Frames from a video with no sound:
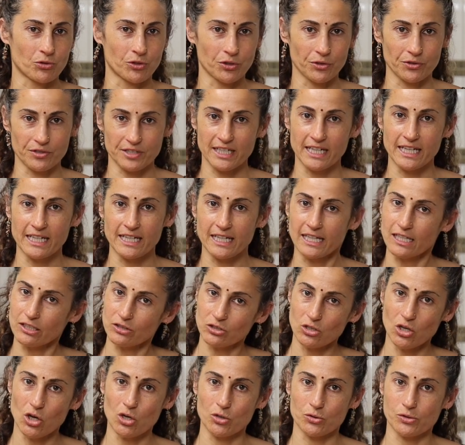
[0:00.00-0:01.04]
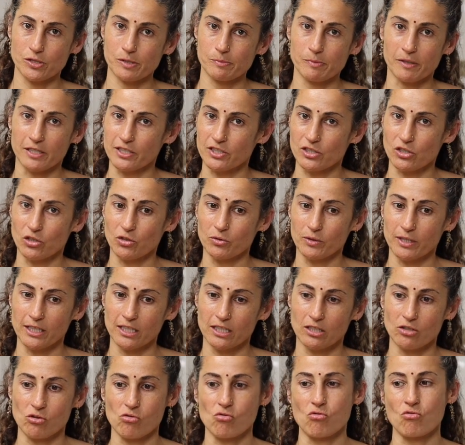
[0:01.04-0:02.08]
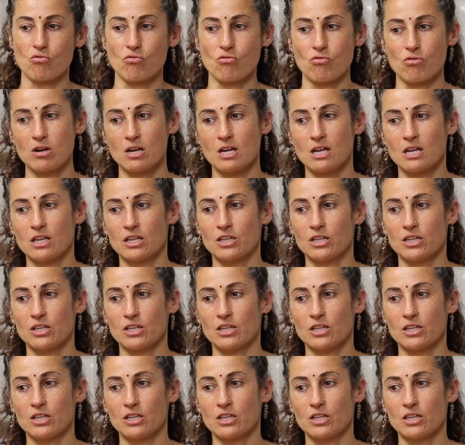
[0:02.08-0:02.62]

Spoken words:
oil's heating and the whole spice go in, or